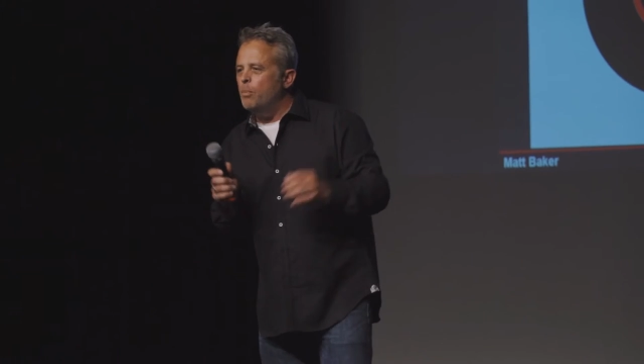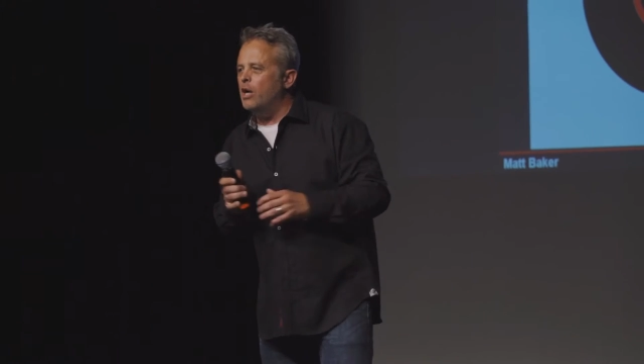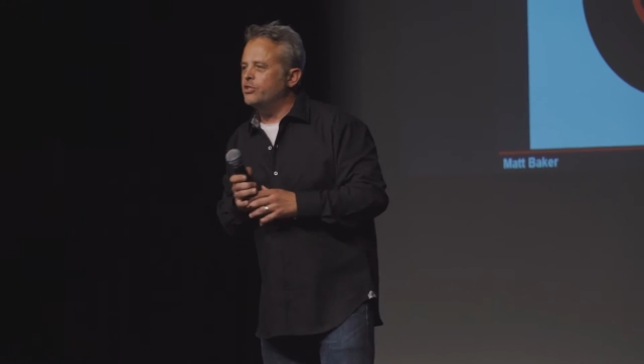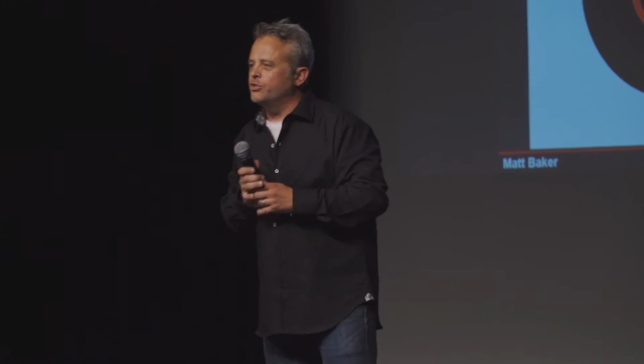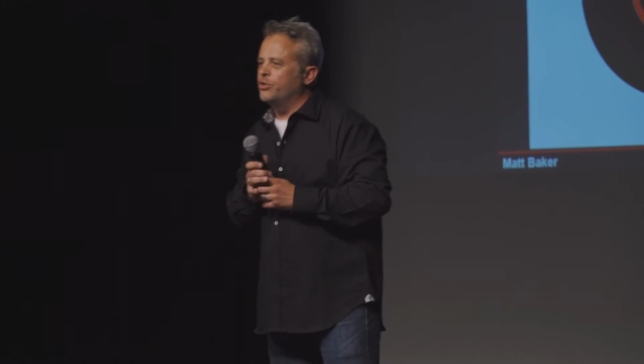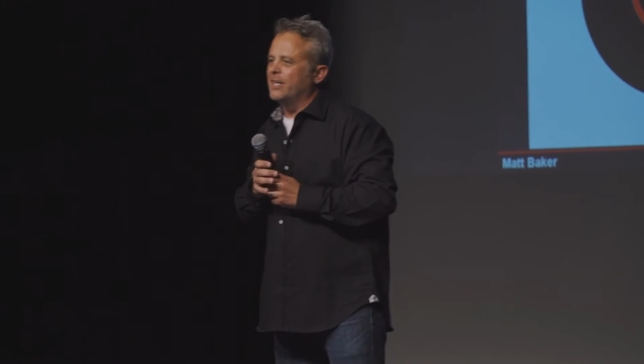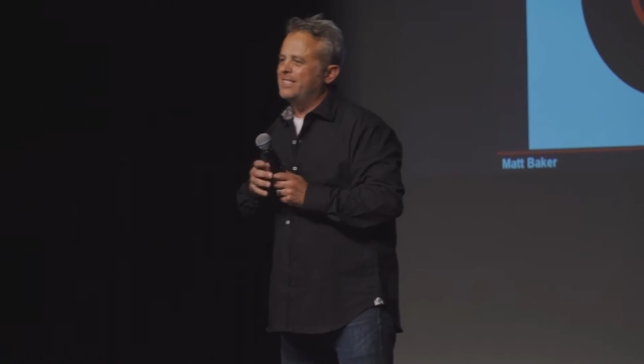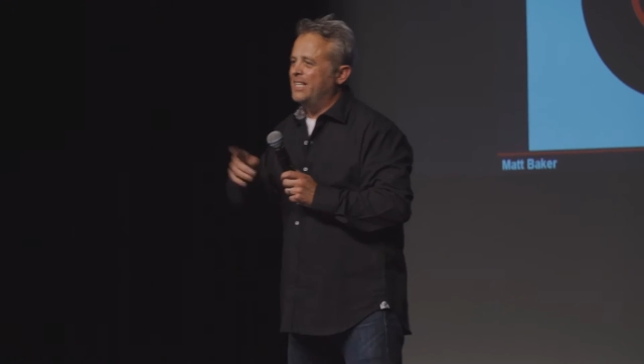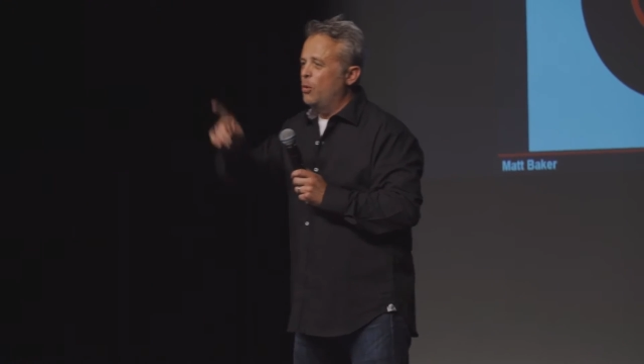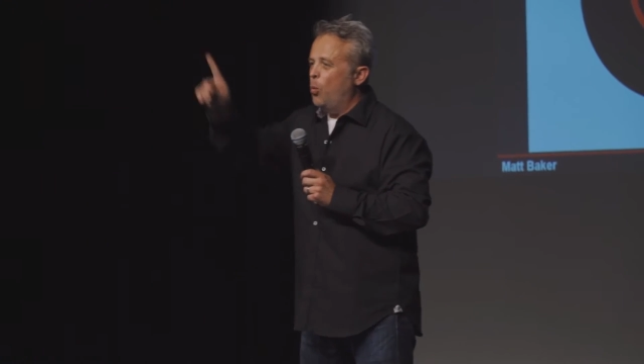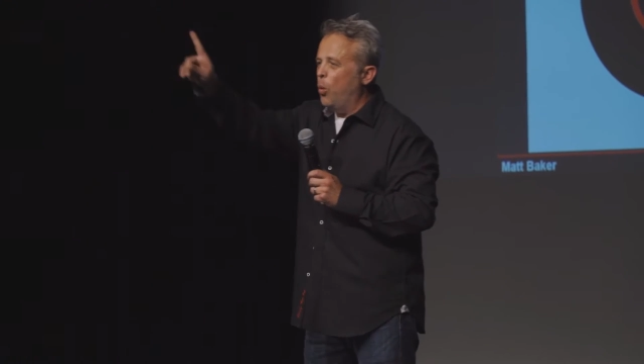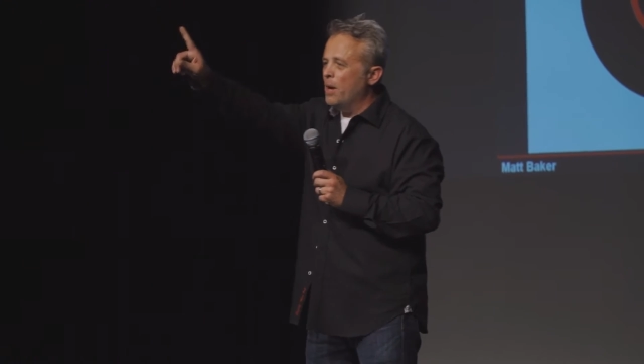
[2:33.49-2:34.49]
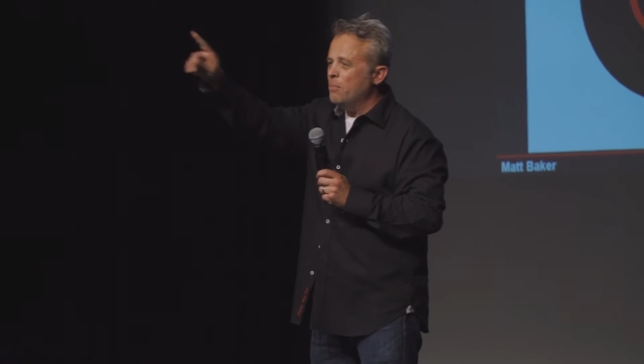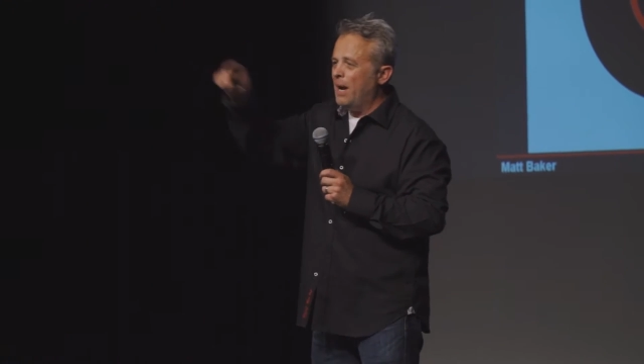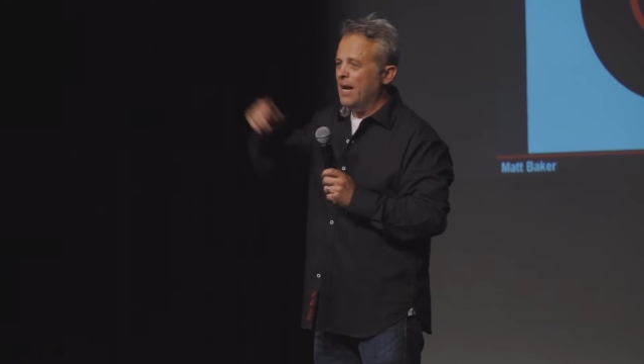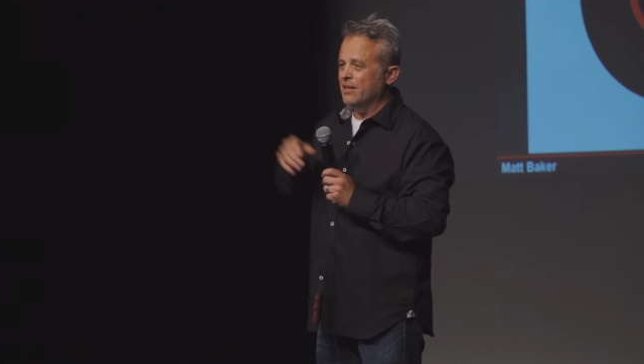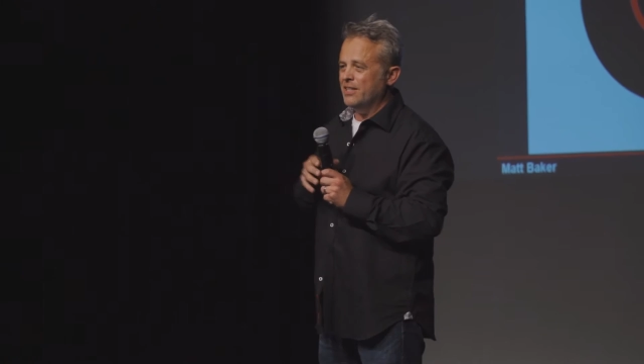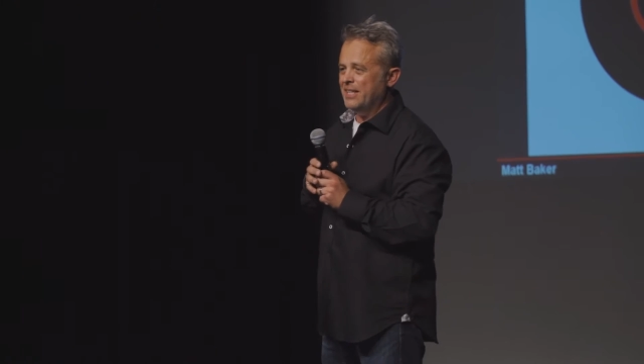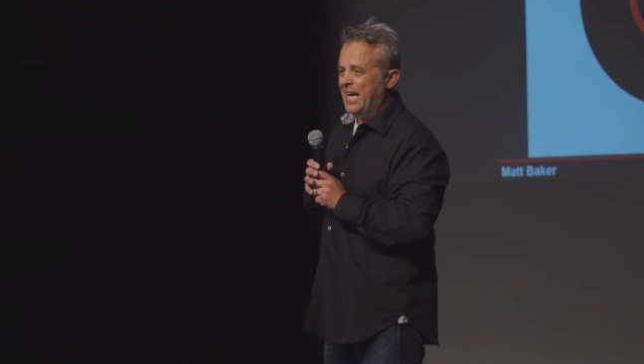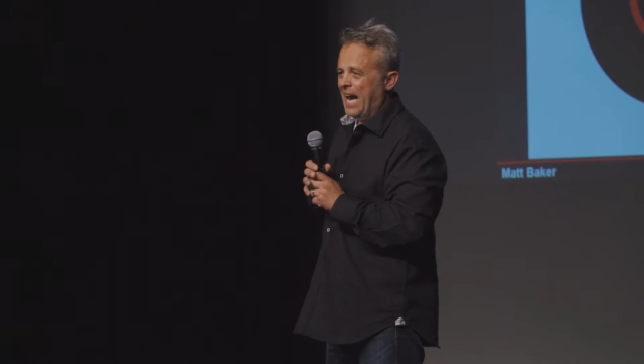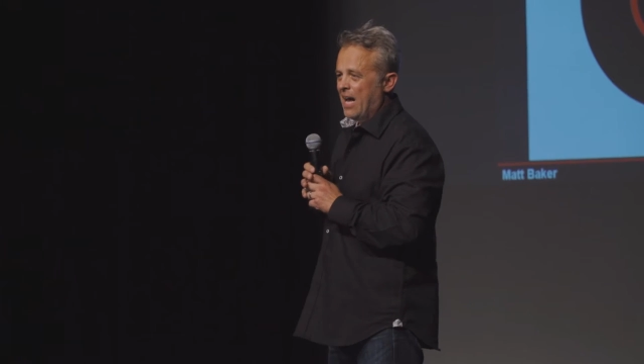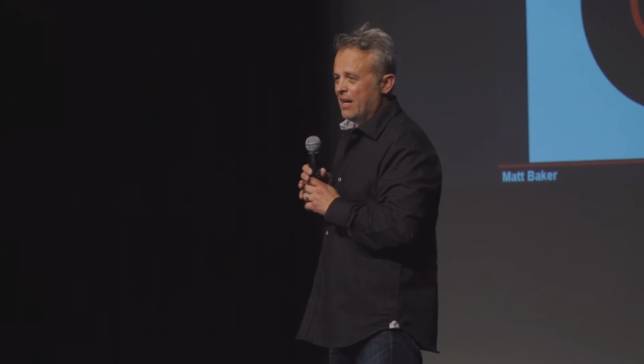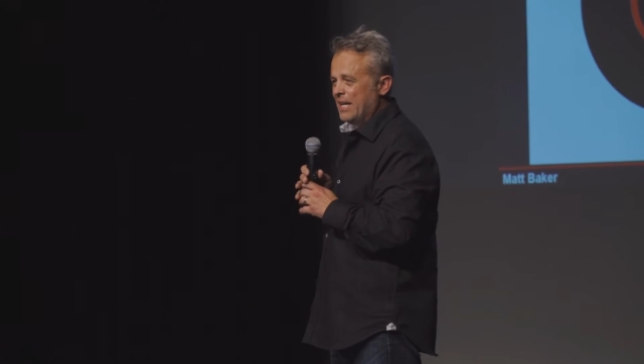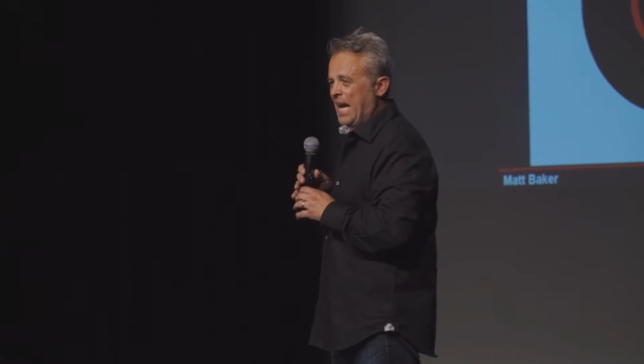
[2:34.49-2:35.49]
monster trucks get one mile to the
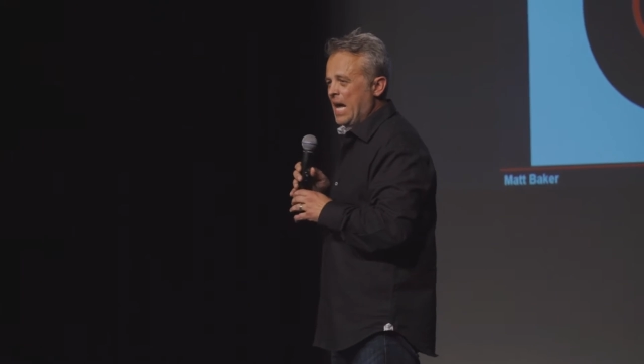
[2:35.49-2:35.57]
gallon.